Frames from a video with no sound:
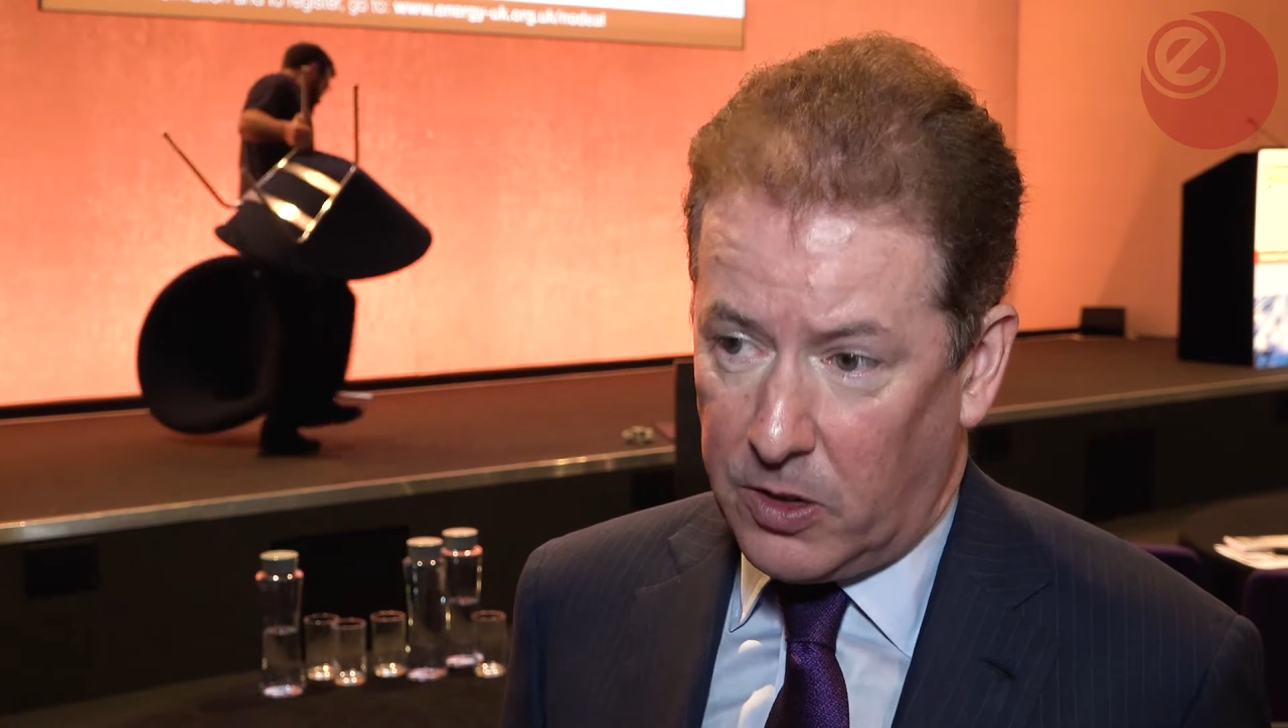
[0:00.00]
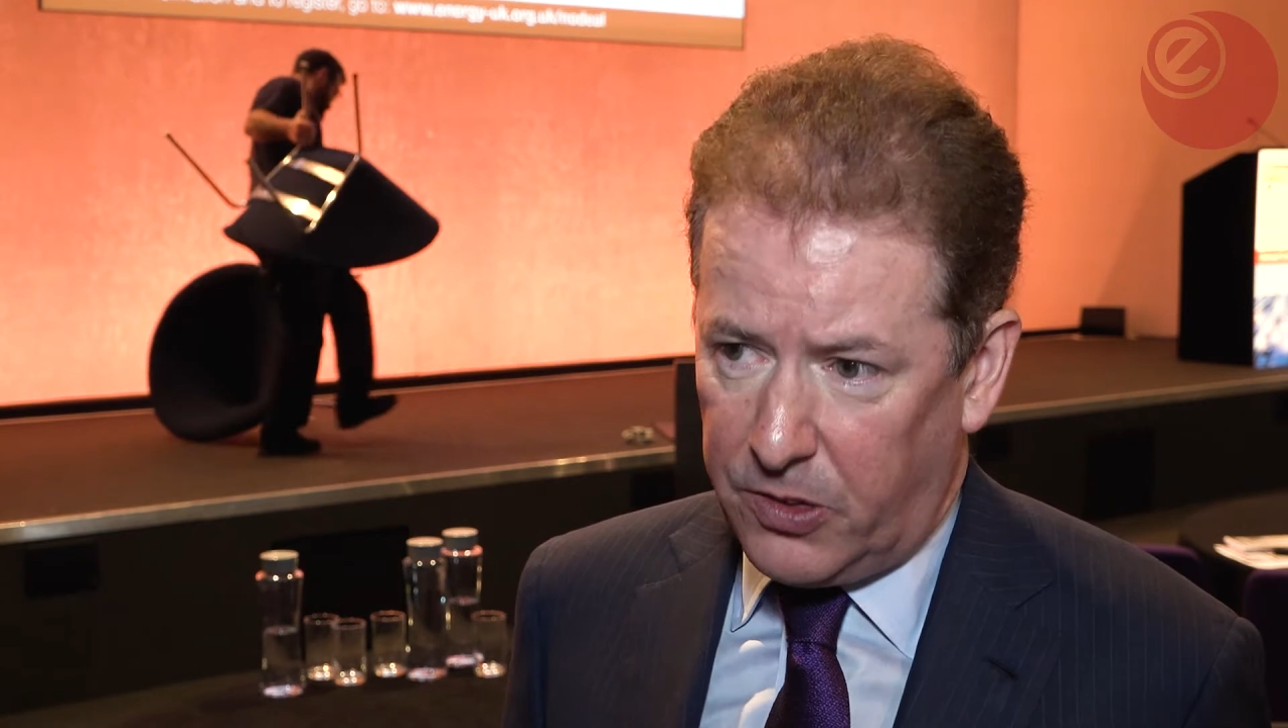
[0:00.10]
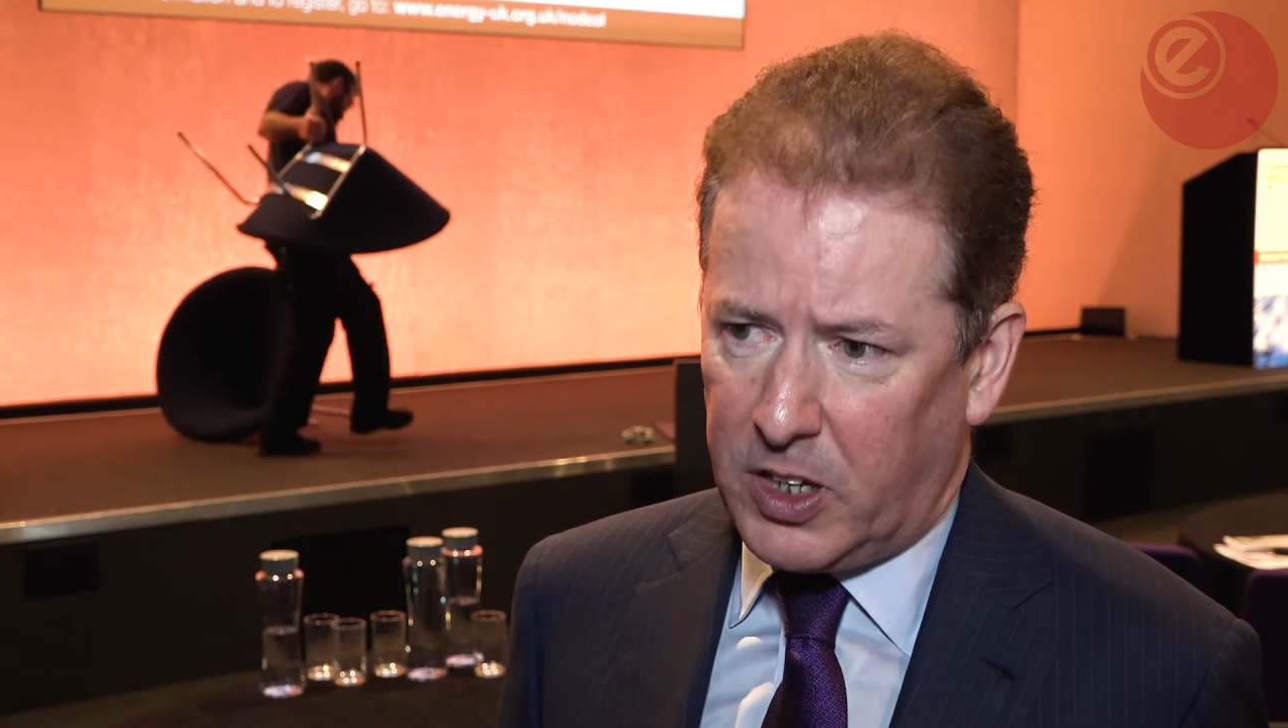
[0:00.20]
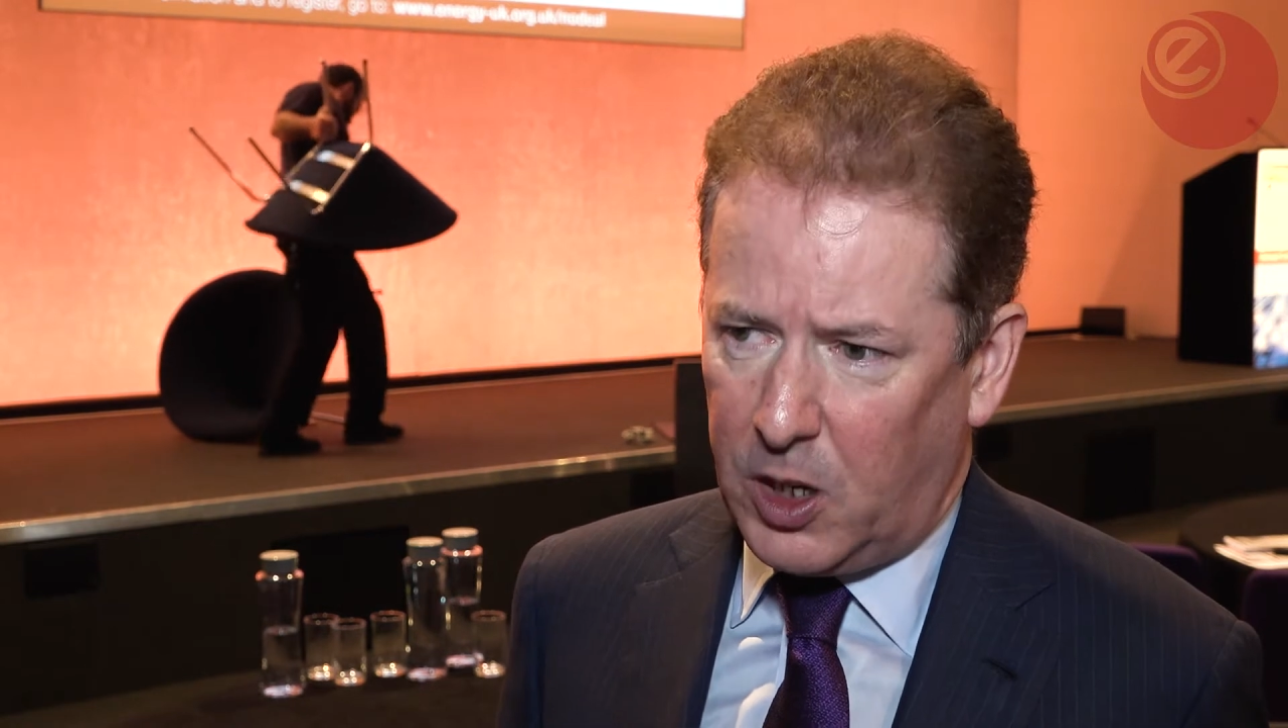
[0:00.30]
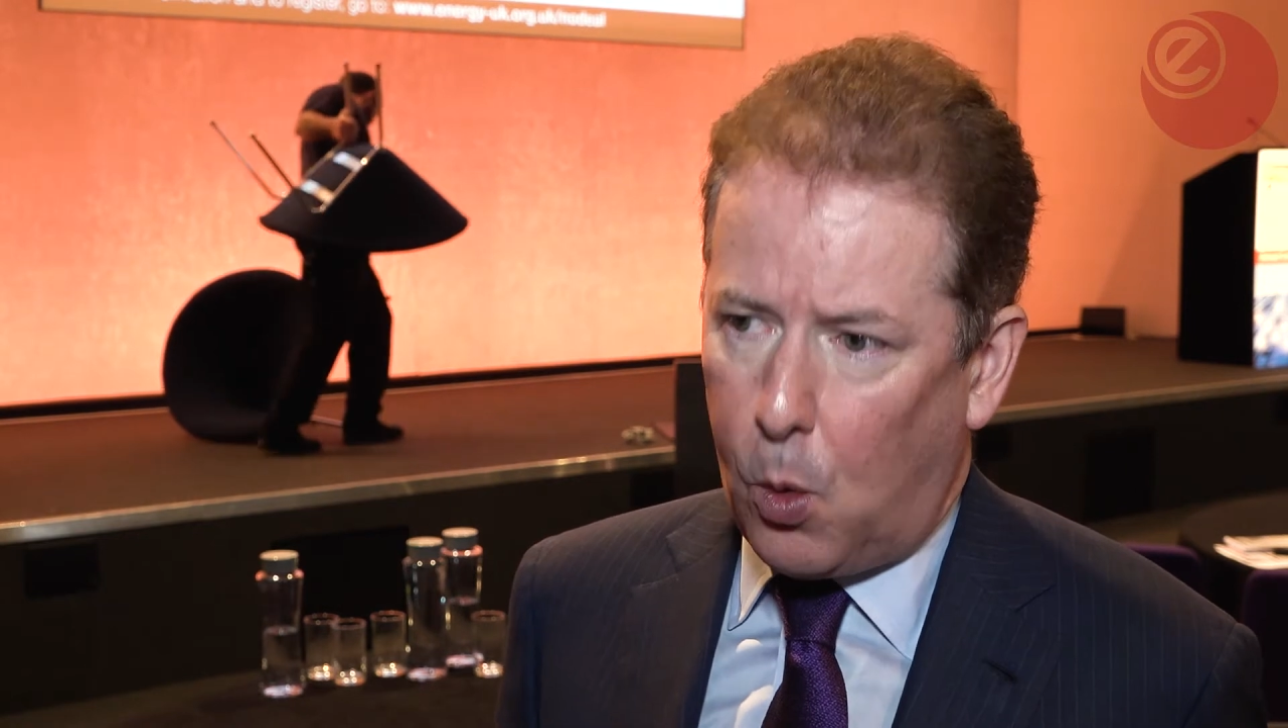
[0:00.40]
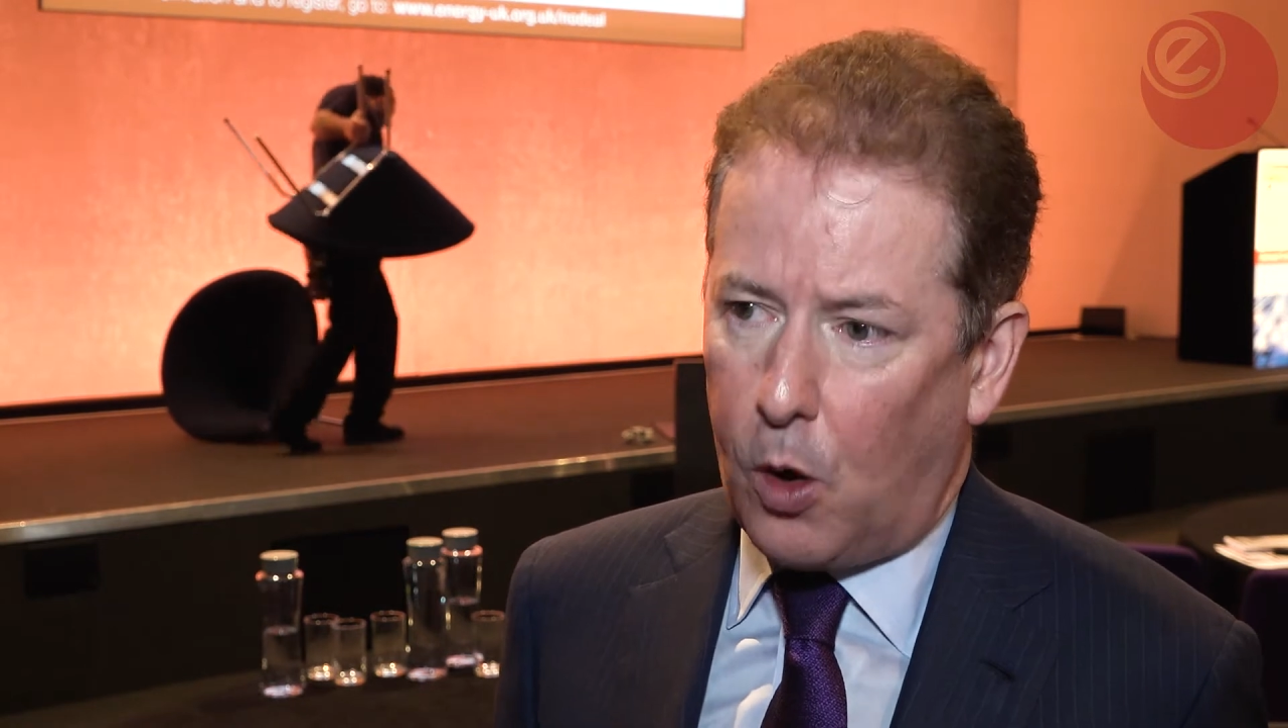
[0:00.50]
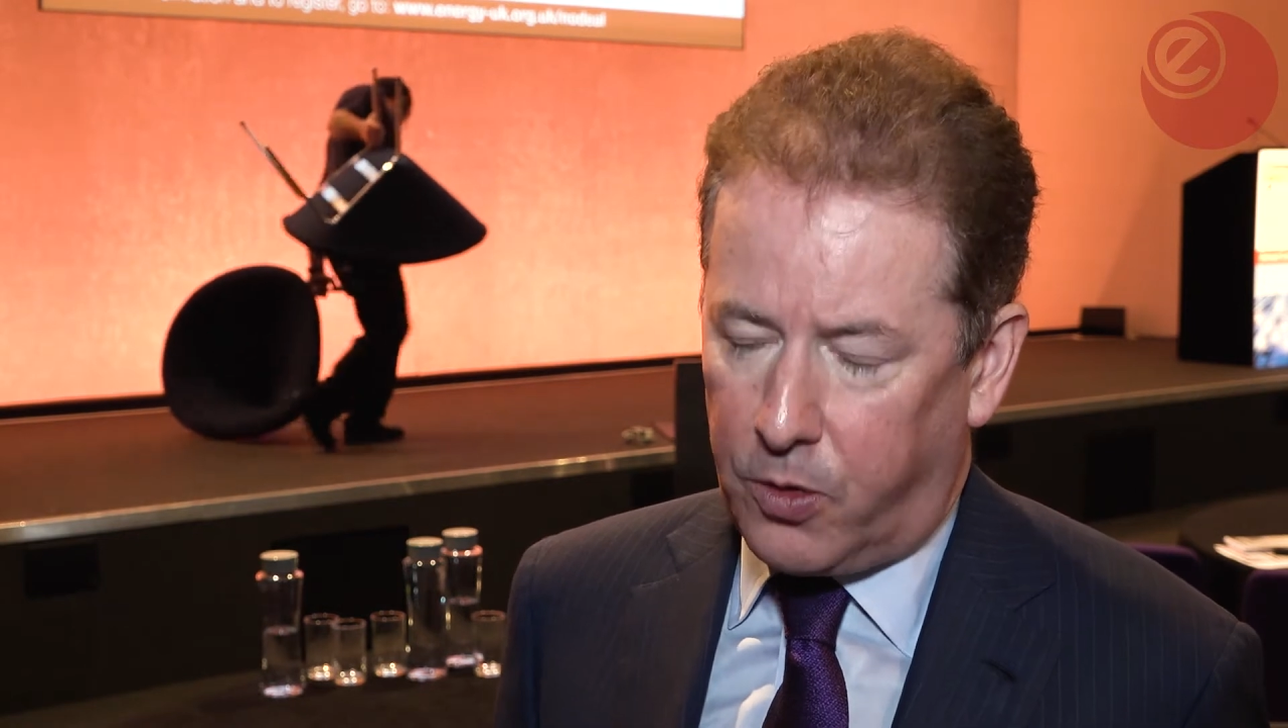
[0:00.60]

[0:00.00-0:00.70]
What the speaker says: seeing what